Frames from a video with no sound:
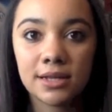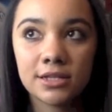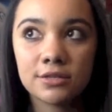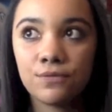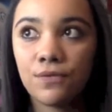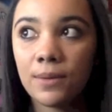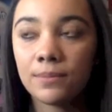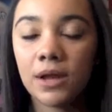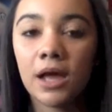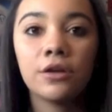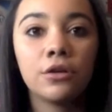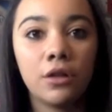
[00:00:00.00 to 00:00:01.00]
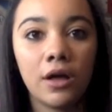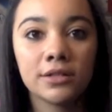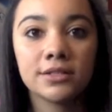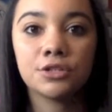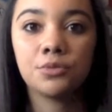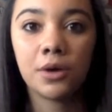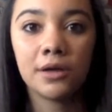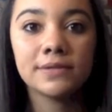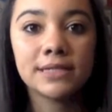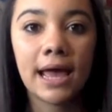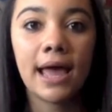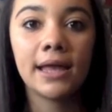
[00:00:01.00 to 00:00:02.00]
It's from 9 o'clock to 12
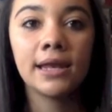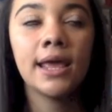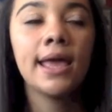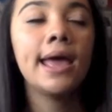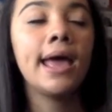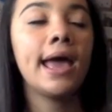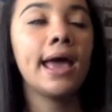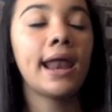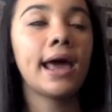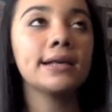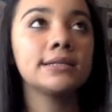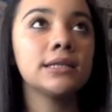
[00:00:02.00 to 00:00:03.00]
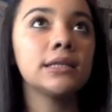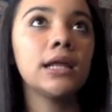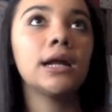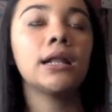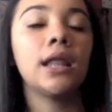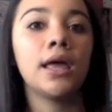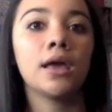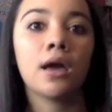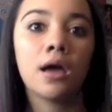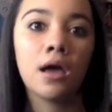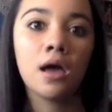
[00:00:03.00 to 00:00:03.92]
10, and I sit there like,